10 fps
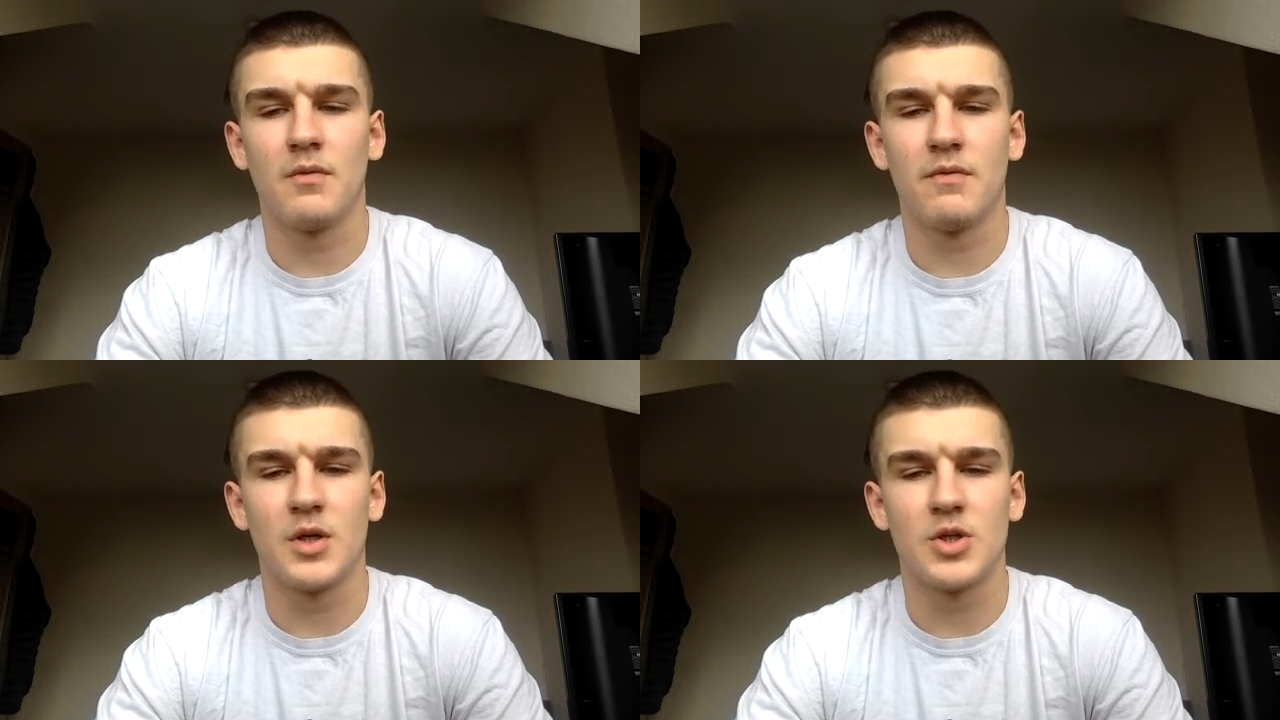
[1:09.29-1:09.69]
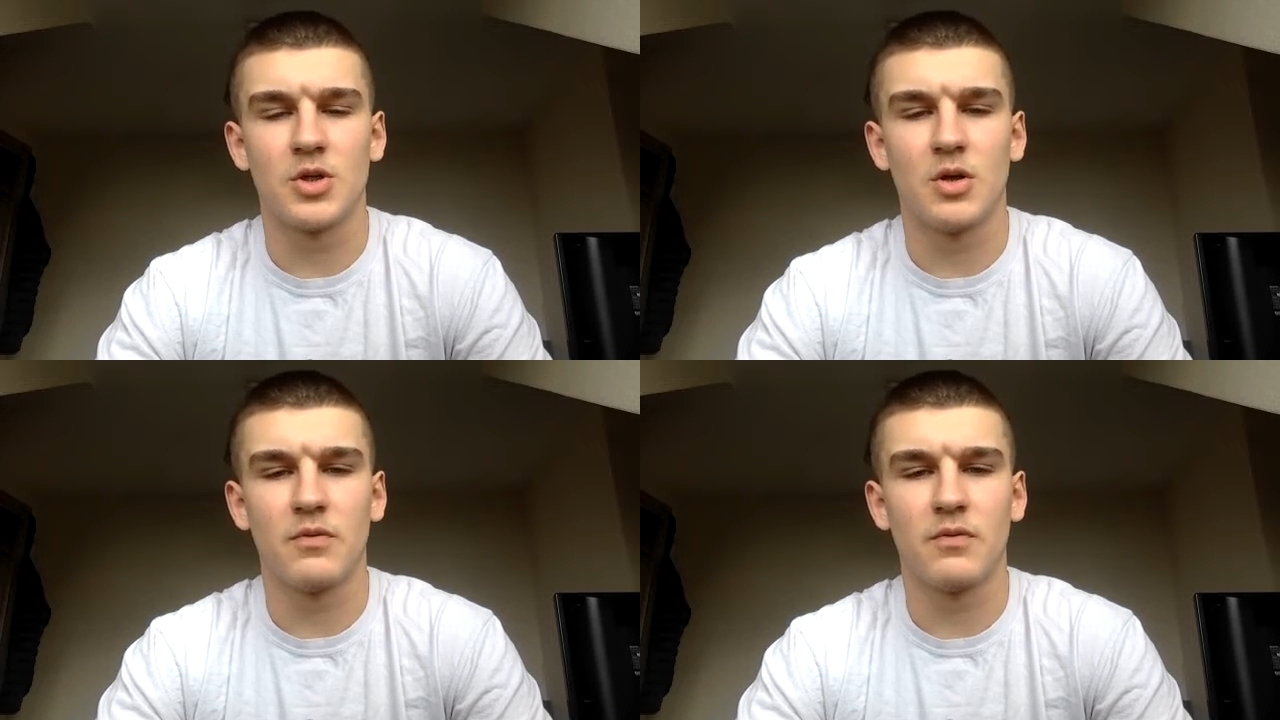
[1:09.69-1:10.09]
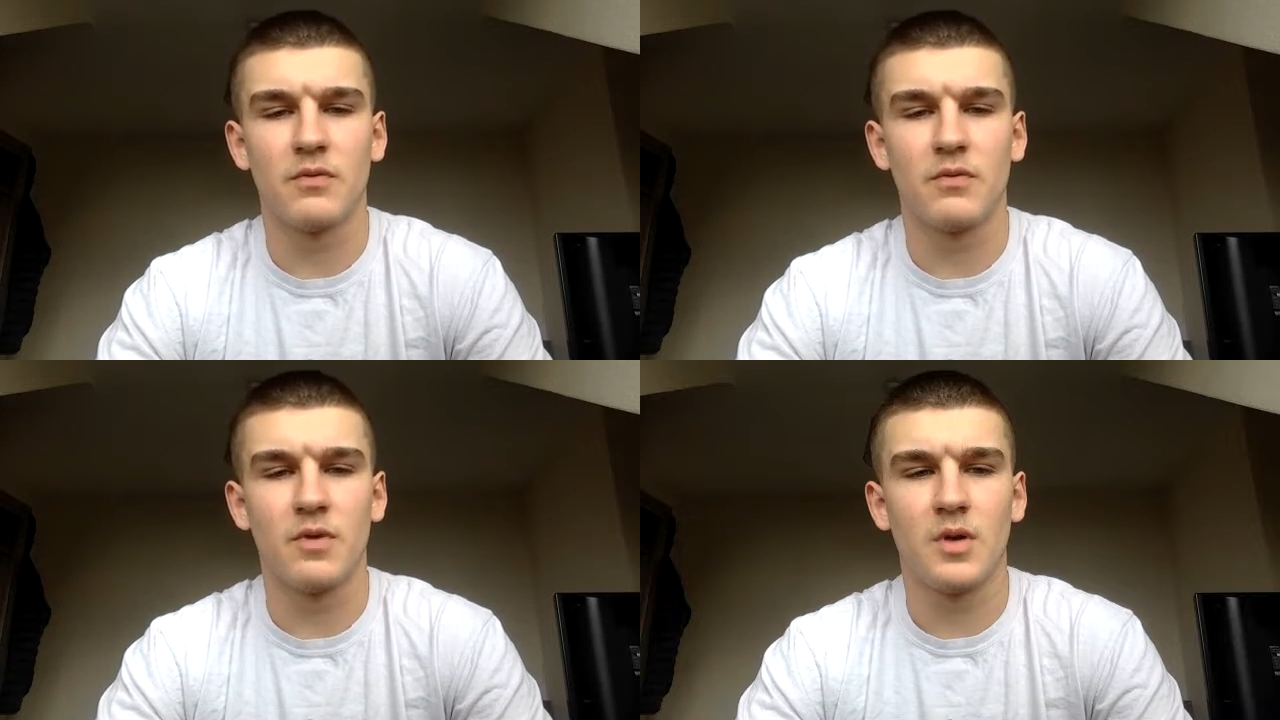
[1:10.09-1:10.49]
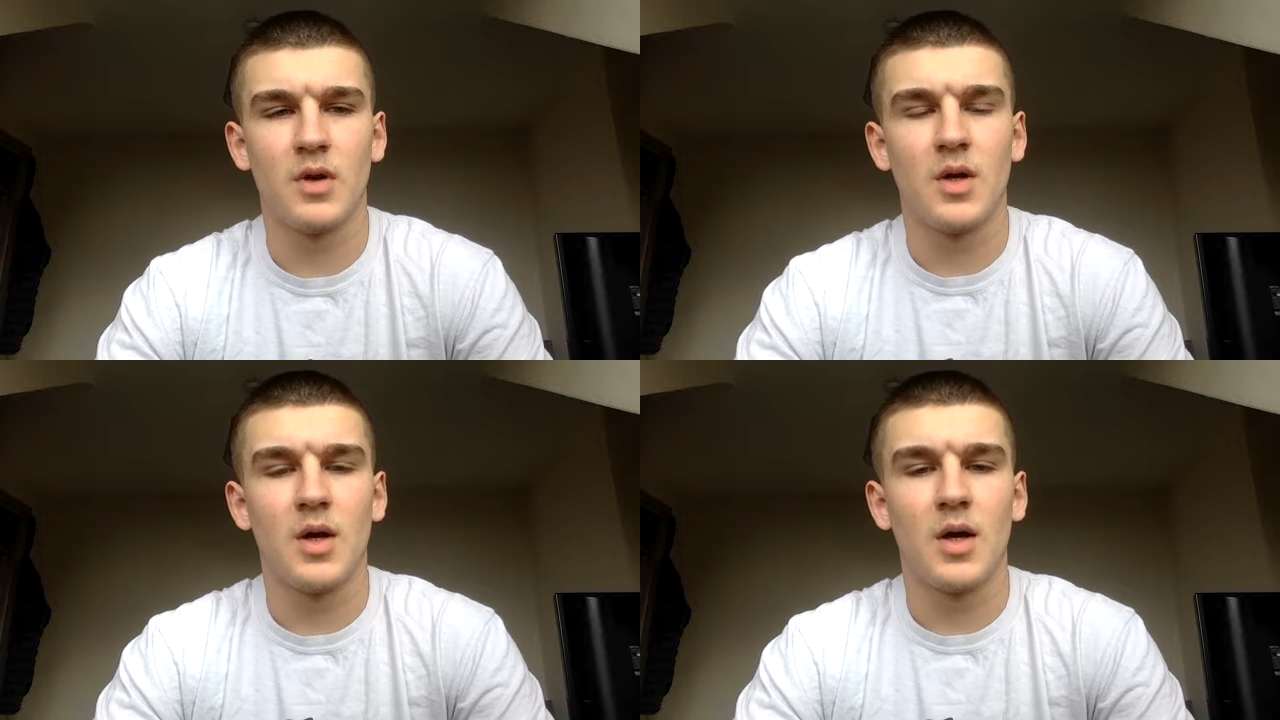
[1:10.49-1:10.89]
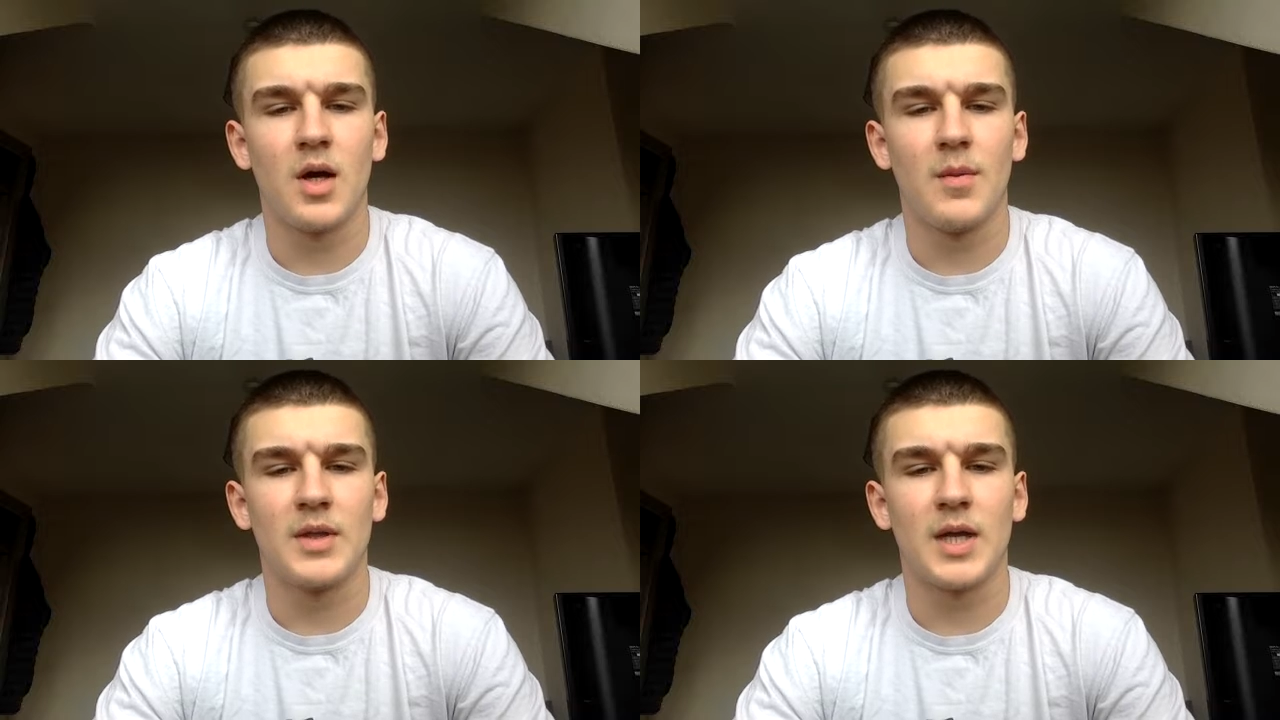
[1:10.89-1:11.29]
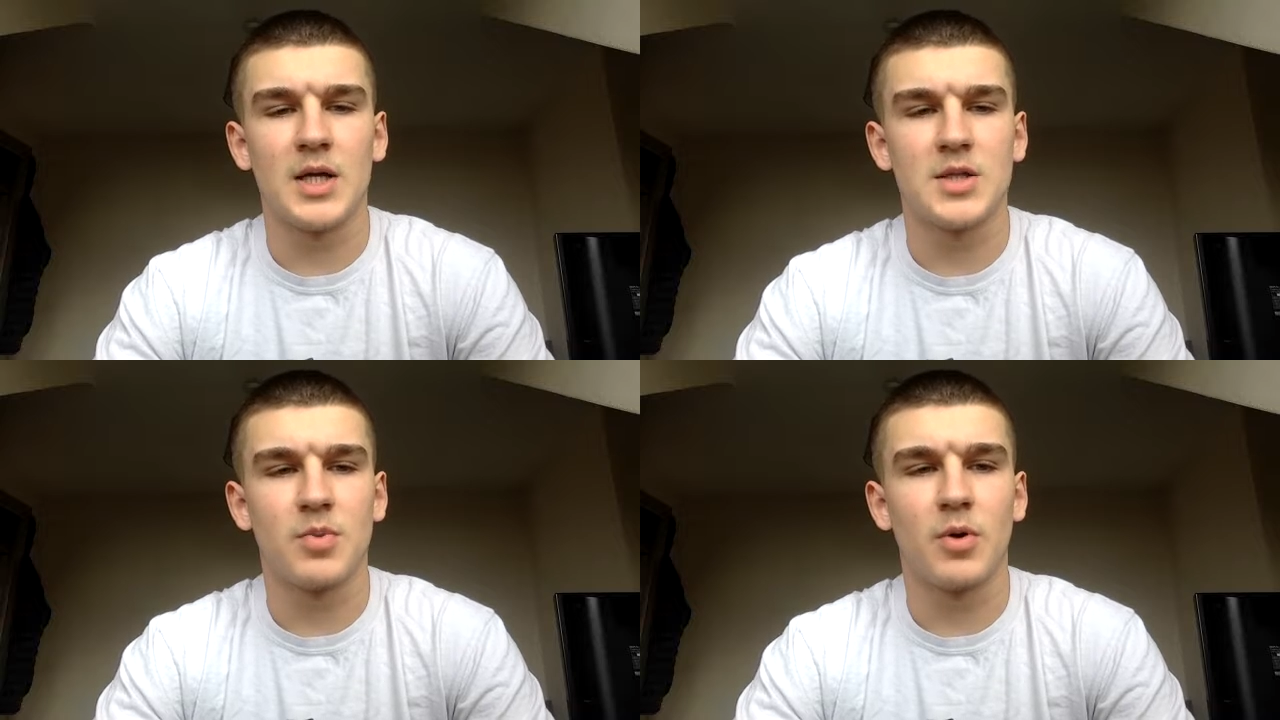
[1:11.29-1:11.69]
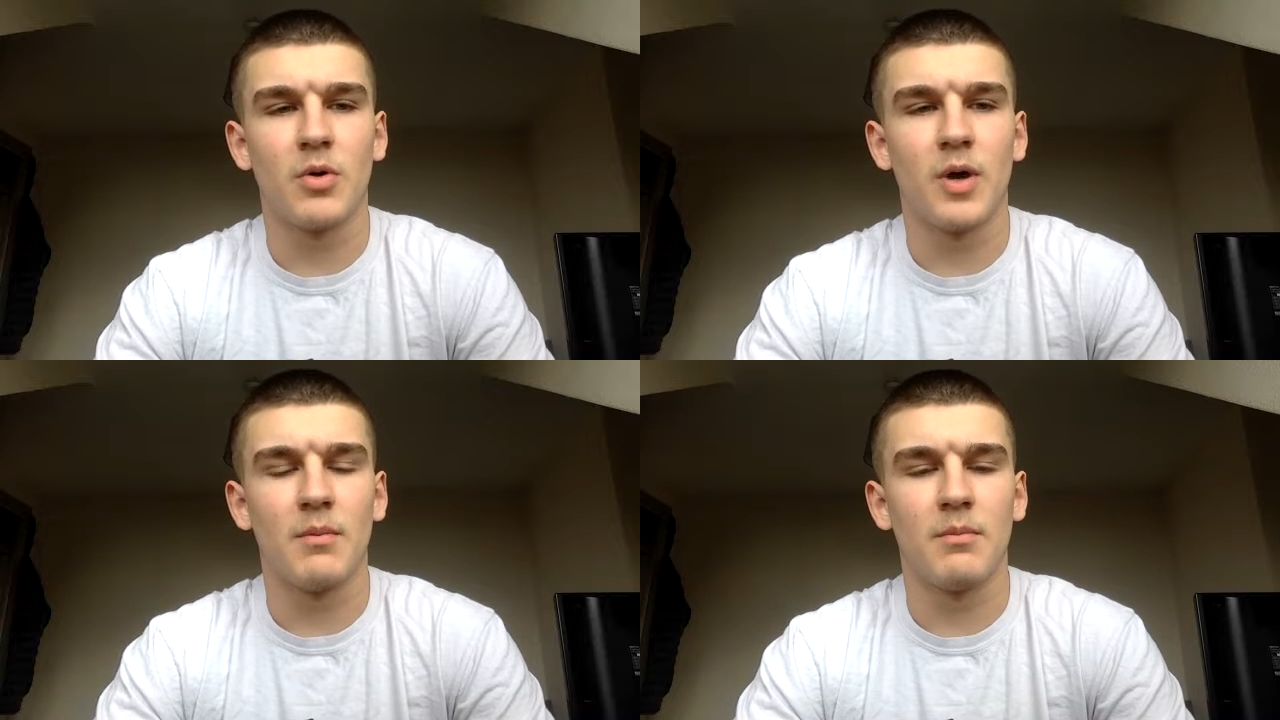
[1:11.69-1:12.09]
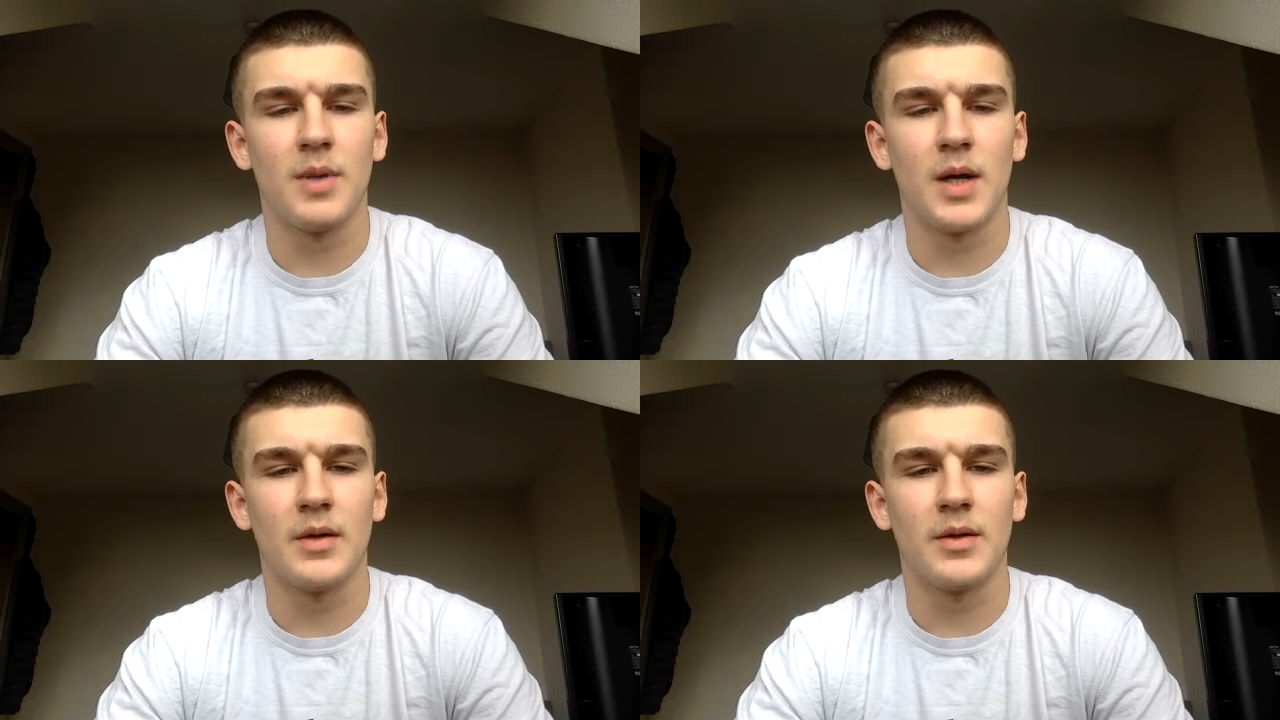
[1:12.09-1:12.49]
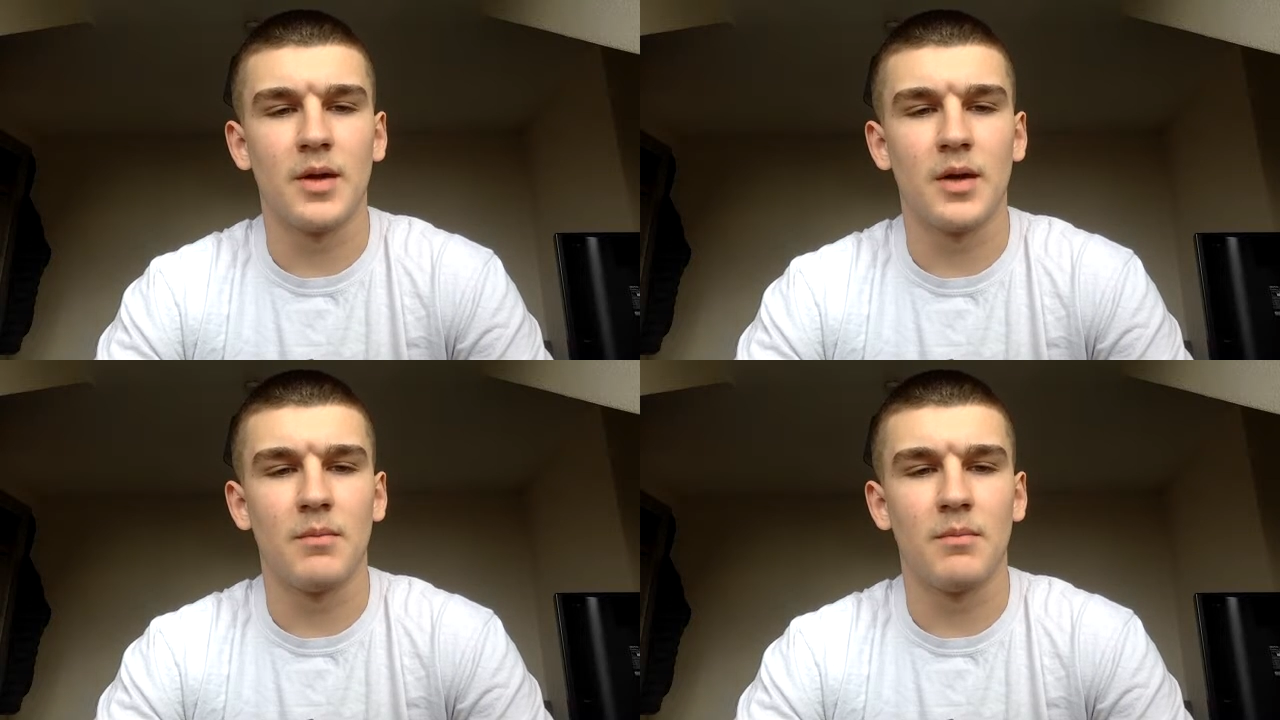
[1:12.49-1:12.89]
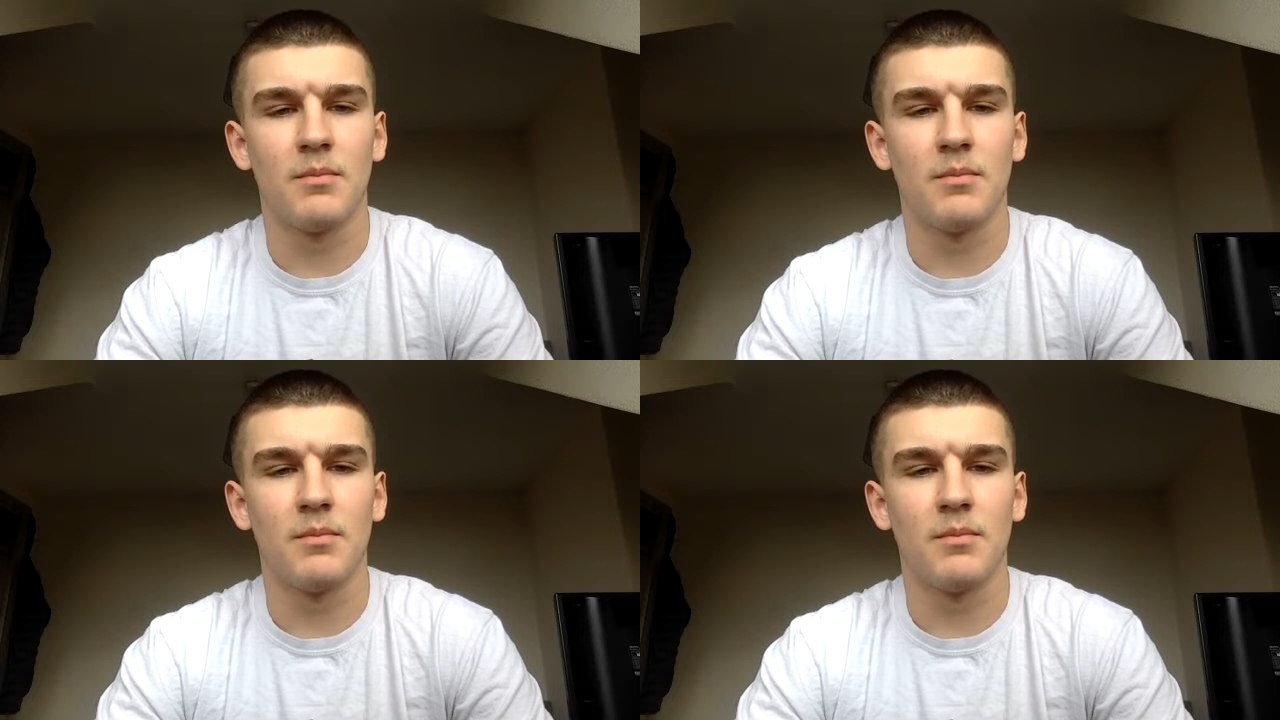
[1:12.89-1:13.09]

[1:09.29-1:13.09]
finishing off my dice program, and